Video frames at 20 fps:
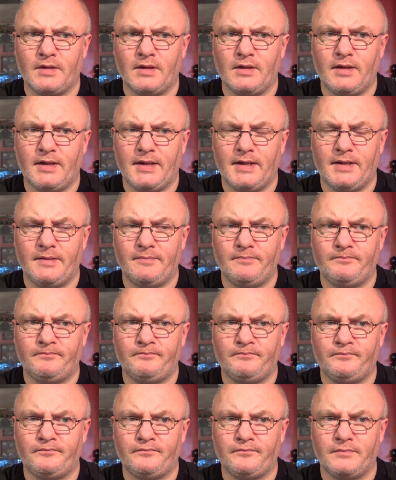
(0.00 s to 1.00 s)

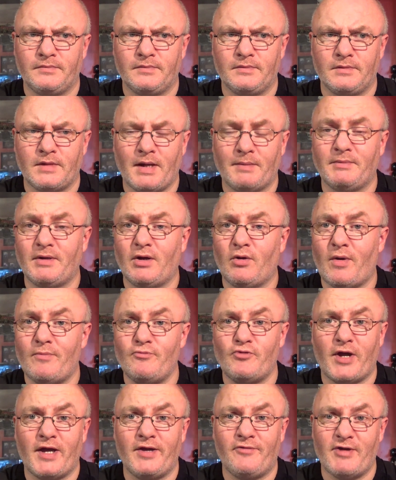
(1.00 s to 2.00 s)
I know I'm
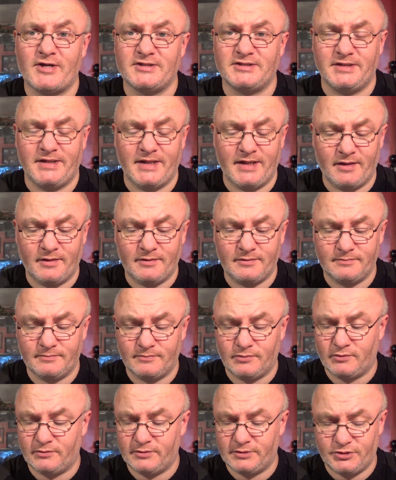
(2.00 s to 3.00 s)
digressing here,
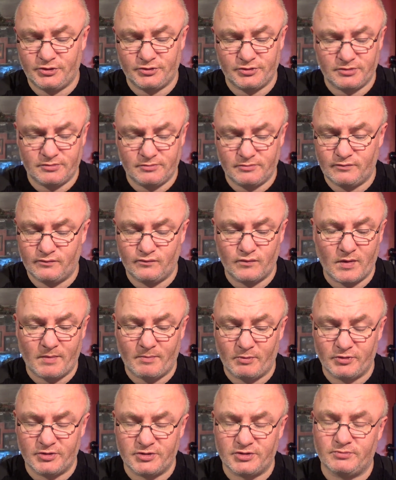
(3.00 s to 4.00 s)
but it's just while I'm
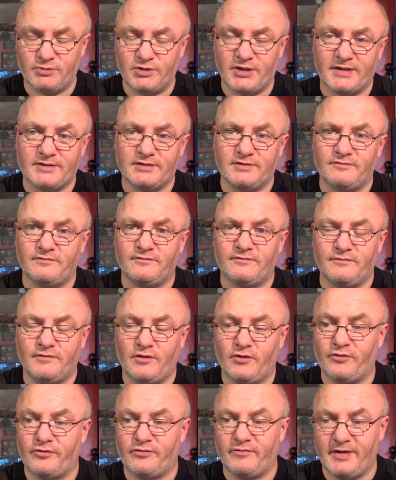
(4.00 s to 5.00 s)
on the subject of
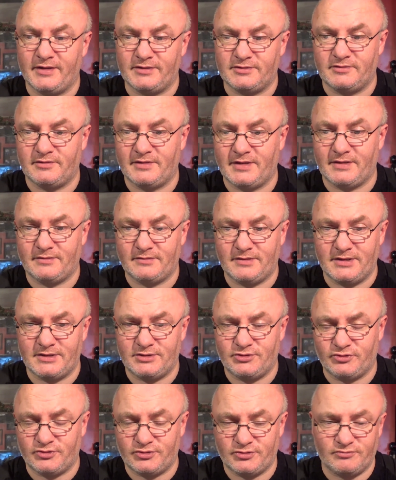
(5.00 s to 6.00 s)
Lord of the Rings and that, it's
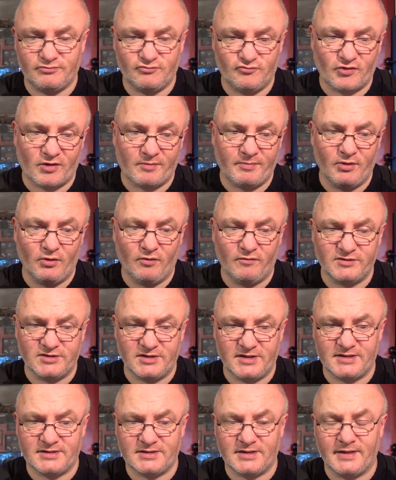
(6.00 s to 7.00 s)
just dragged me over to
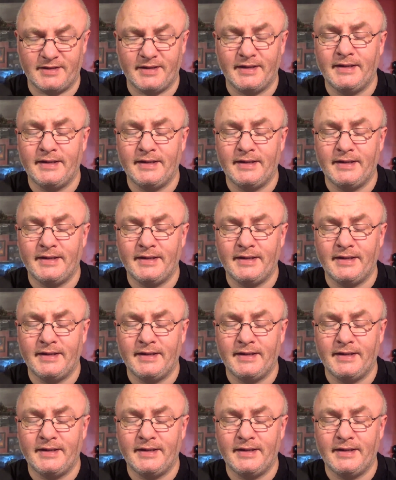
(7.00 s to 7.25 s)
this side.